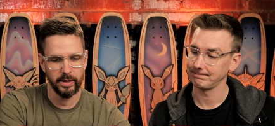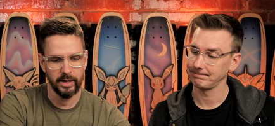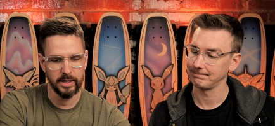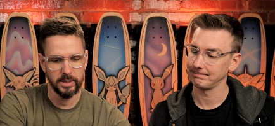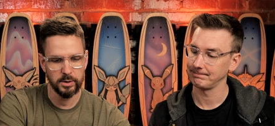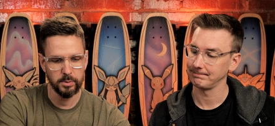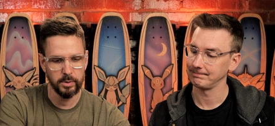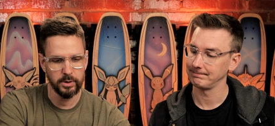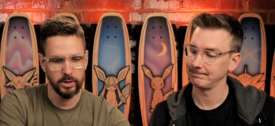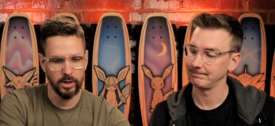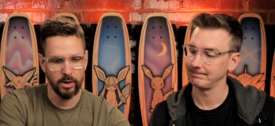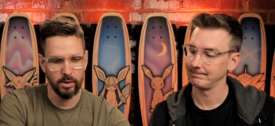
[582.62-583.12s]

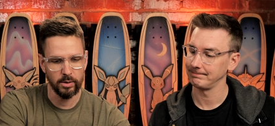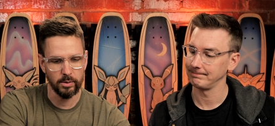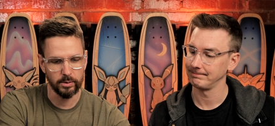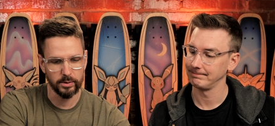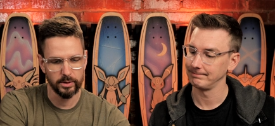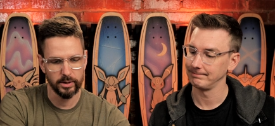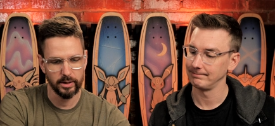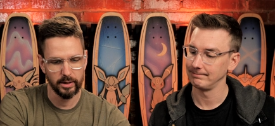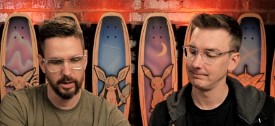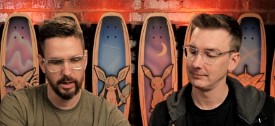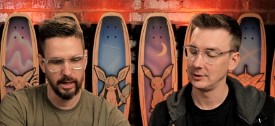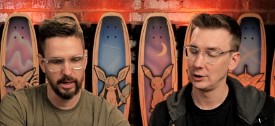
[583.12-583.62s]
Speaker 1: days we don't.
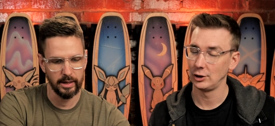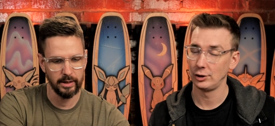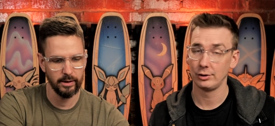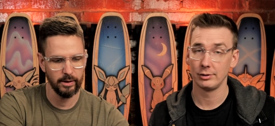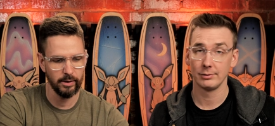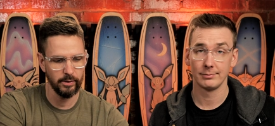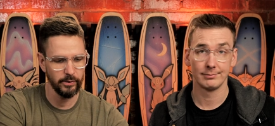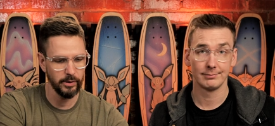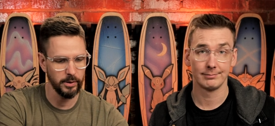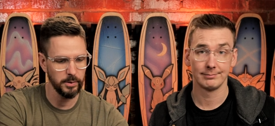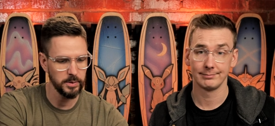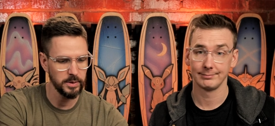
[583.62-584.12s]
And
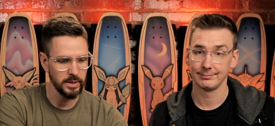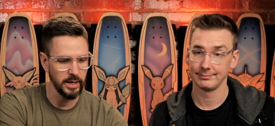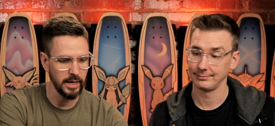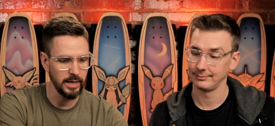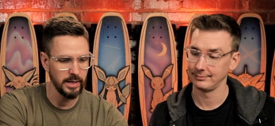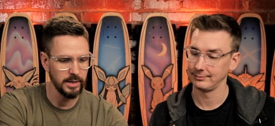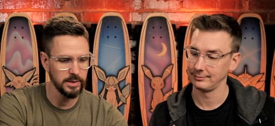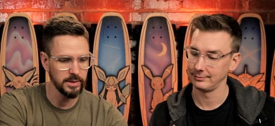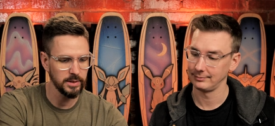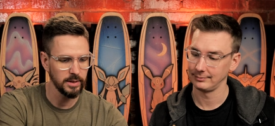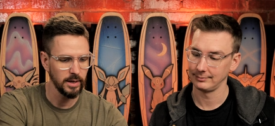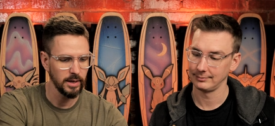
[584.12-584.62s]
on those
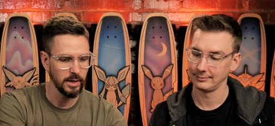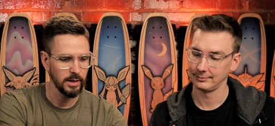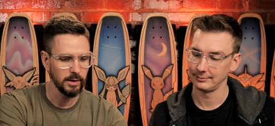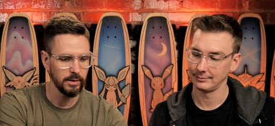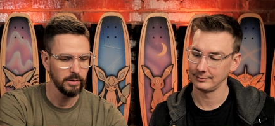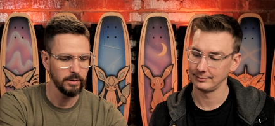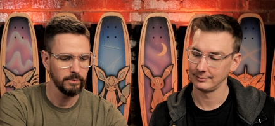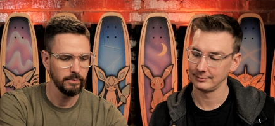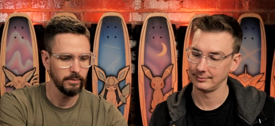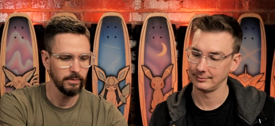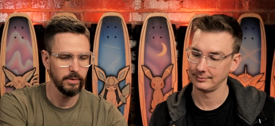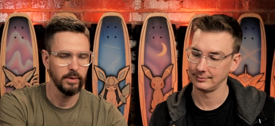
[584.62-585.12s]
days,
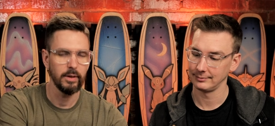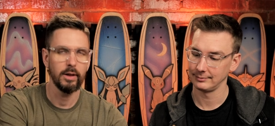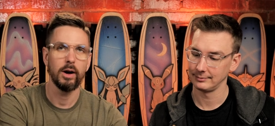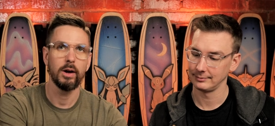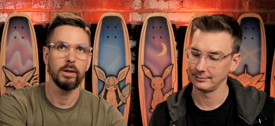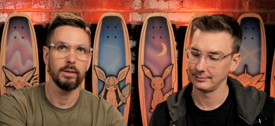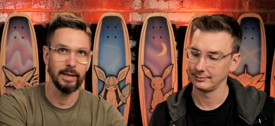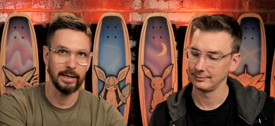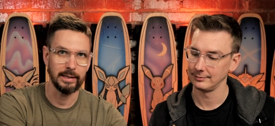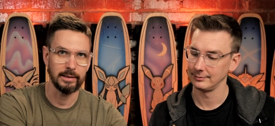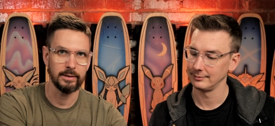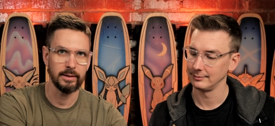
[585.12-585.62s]

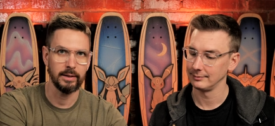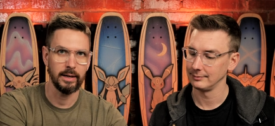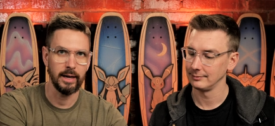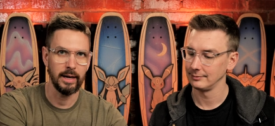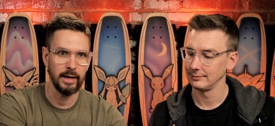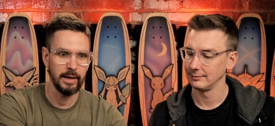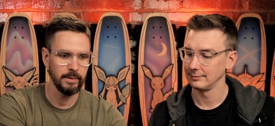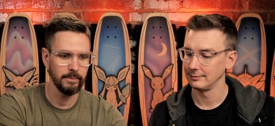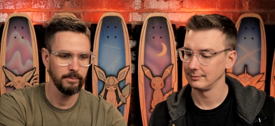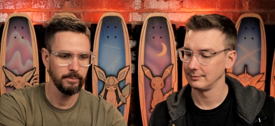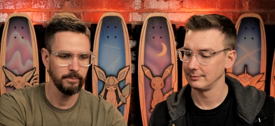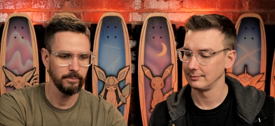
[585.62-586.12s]
like
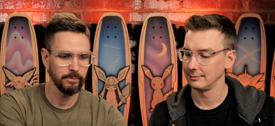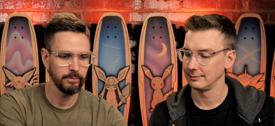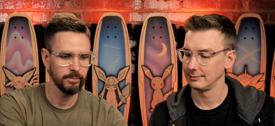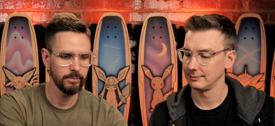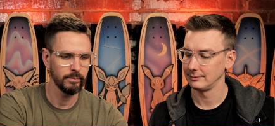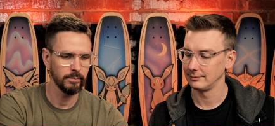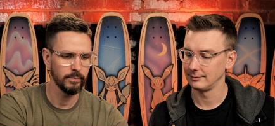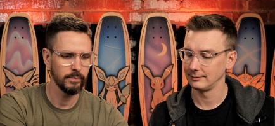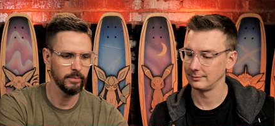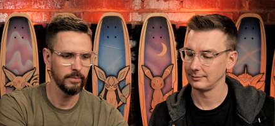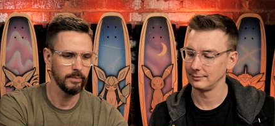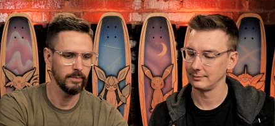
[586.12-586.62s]
today,
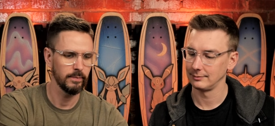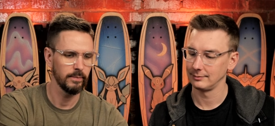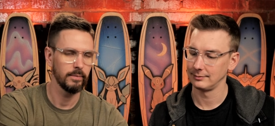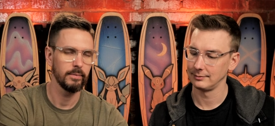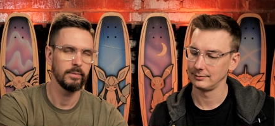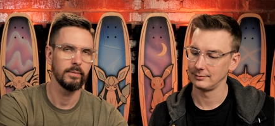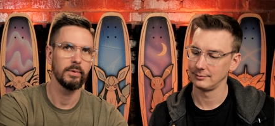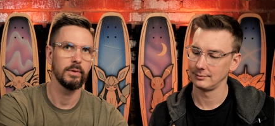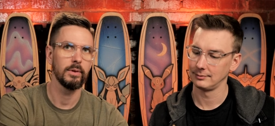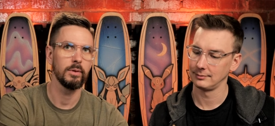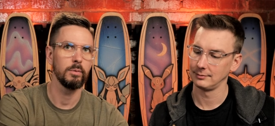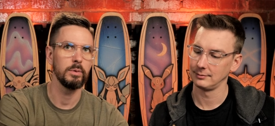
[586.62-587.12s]

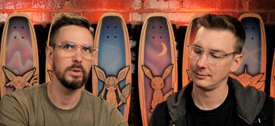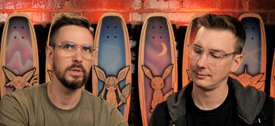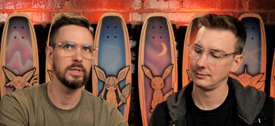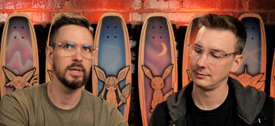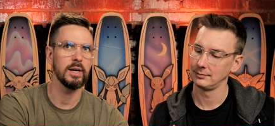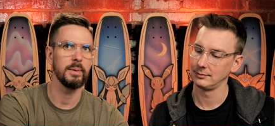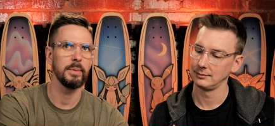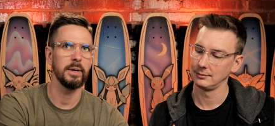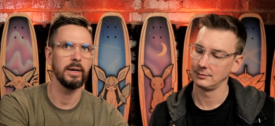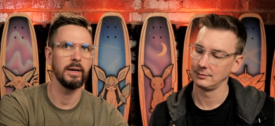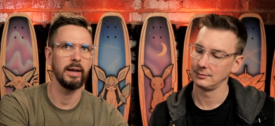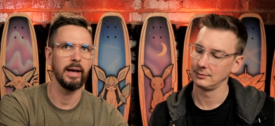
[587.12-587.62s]
we
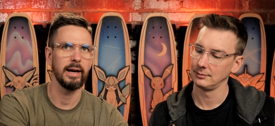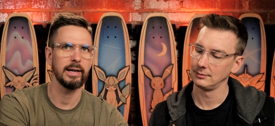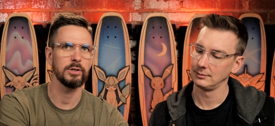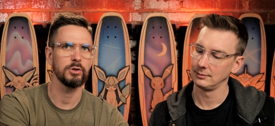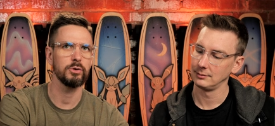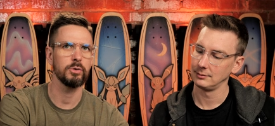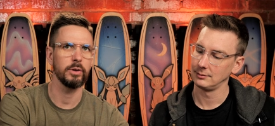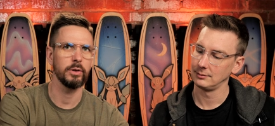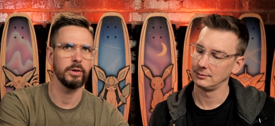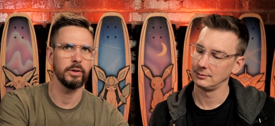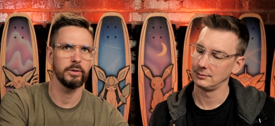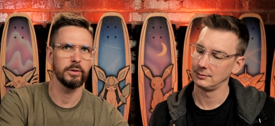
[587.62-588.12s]
summon
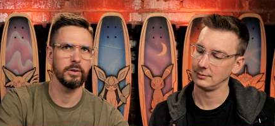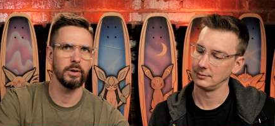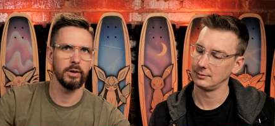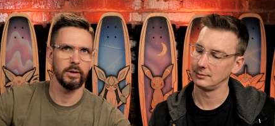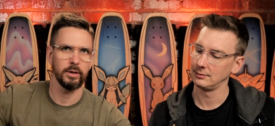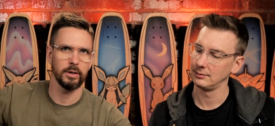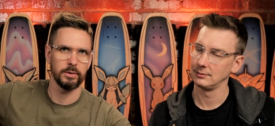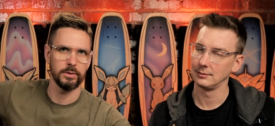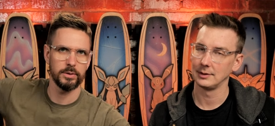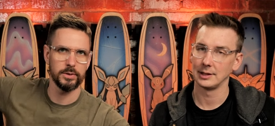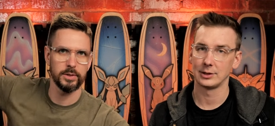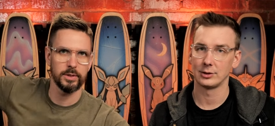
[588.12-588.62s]
extra good
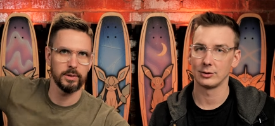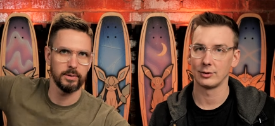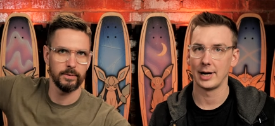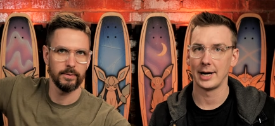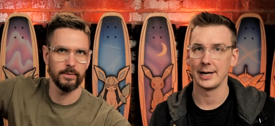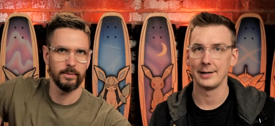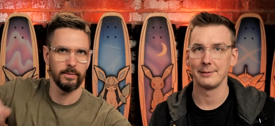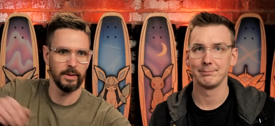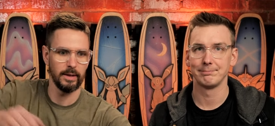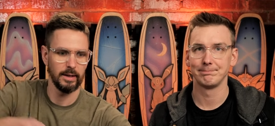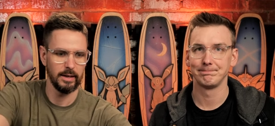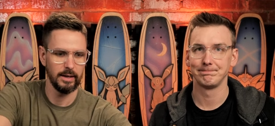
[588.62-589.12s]
cards. That's
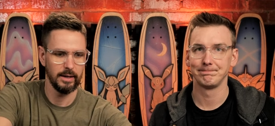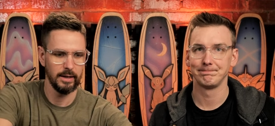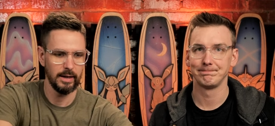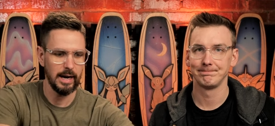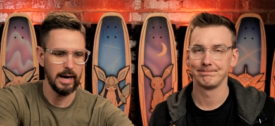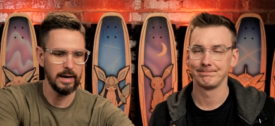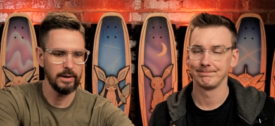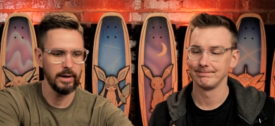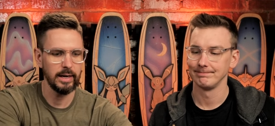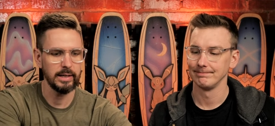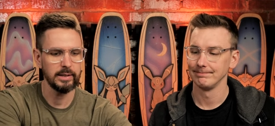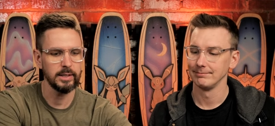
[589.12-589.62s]
right.
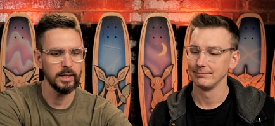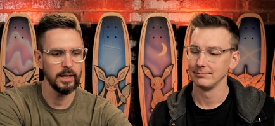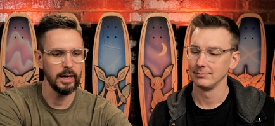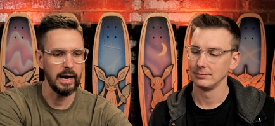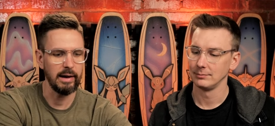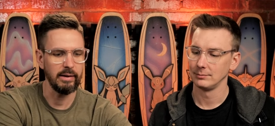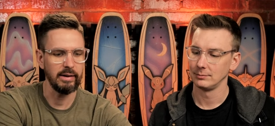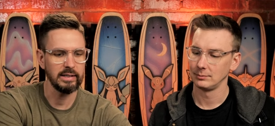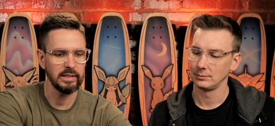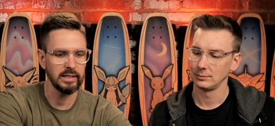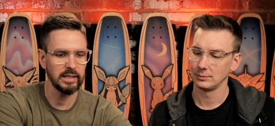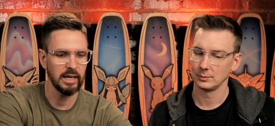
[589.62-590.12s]
I like to I
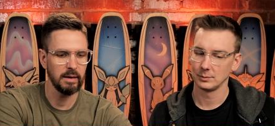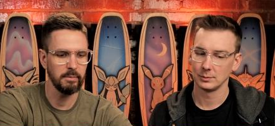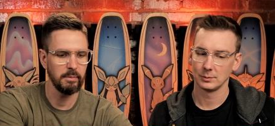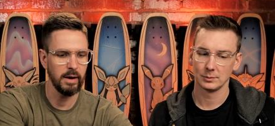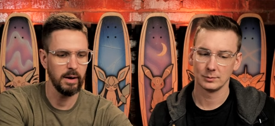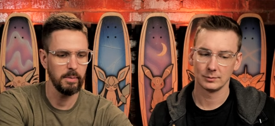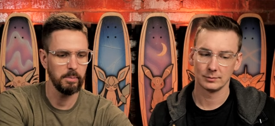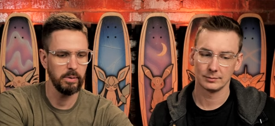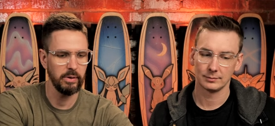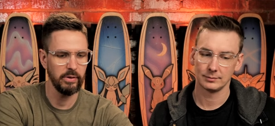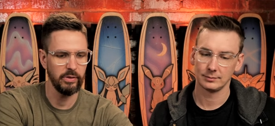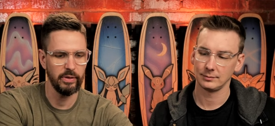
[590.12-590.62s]
like to come
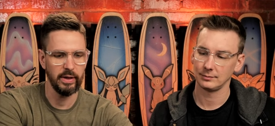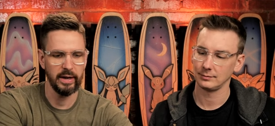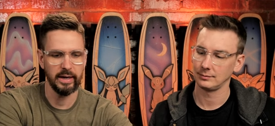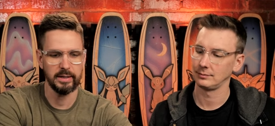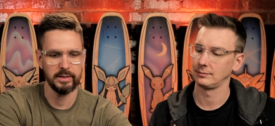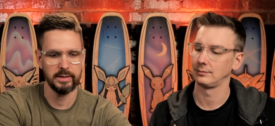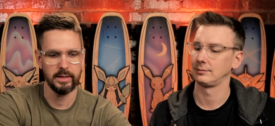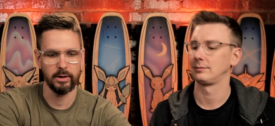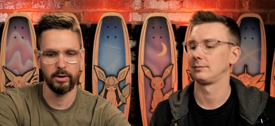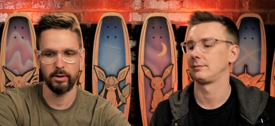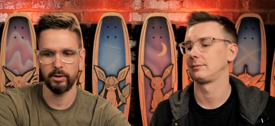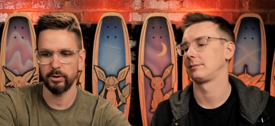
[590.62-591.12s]
up with things
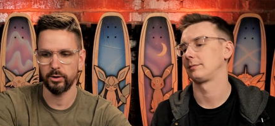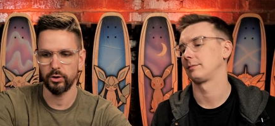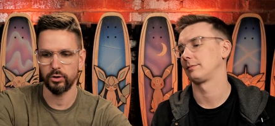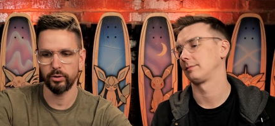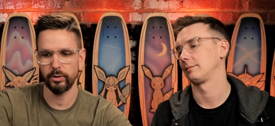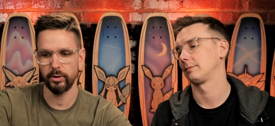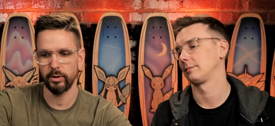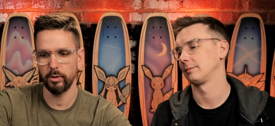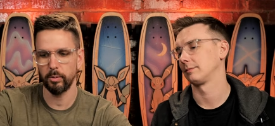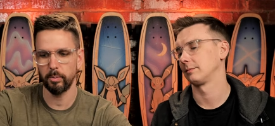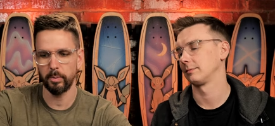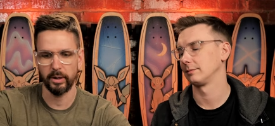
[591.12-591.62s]
that aren't
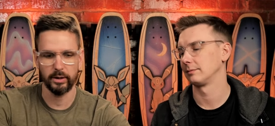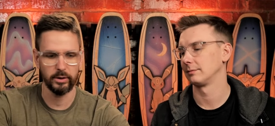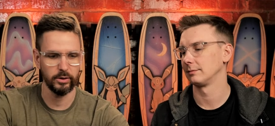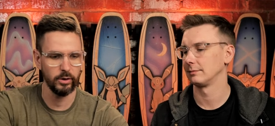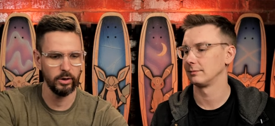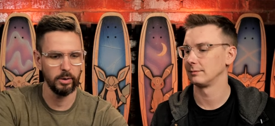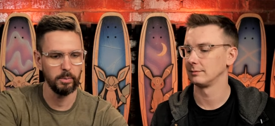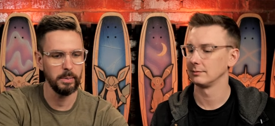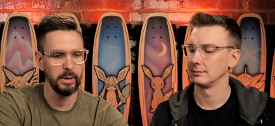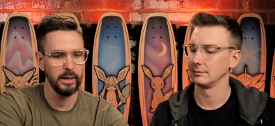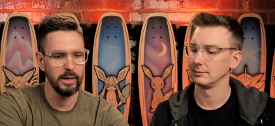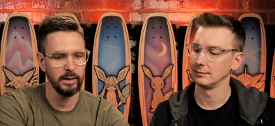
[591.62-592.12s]
true but
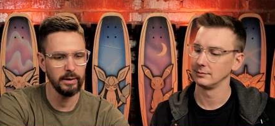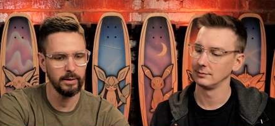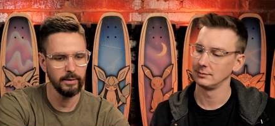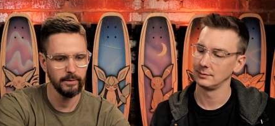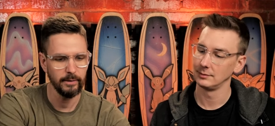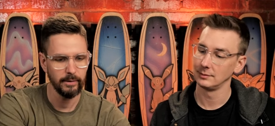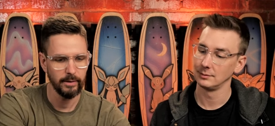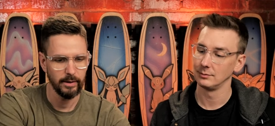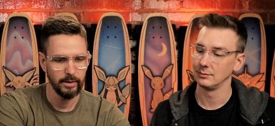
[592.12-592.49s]
could be.